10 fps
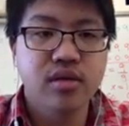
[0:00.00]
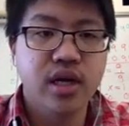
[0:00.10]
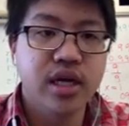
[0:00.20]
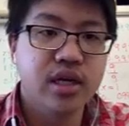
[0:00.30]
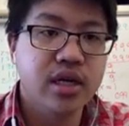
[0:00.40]

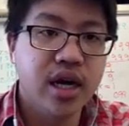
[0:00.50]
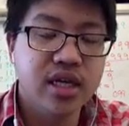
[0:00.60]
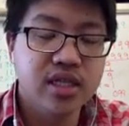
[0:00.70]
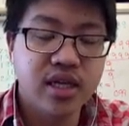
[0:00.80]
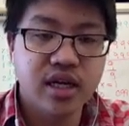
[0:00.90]
like,
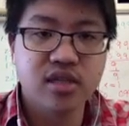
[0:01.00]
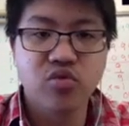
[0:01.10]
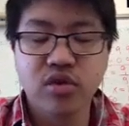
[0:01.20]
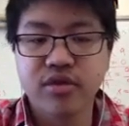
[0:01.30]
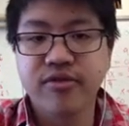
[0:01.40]
9
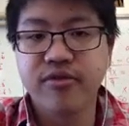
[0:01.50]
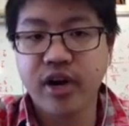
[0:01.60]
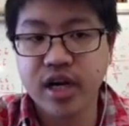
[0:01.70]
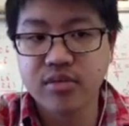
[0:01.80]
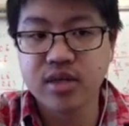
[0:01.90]
seconds worth of
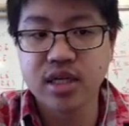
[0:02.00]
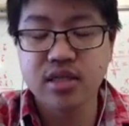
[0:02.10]
frames.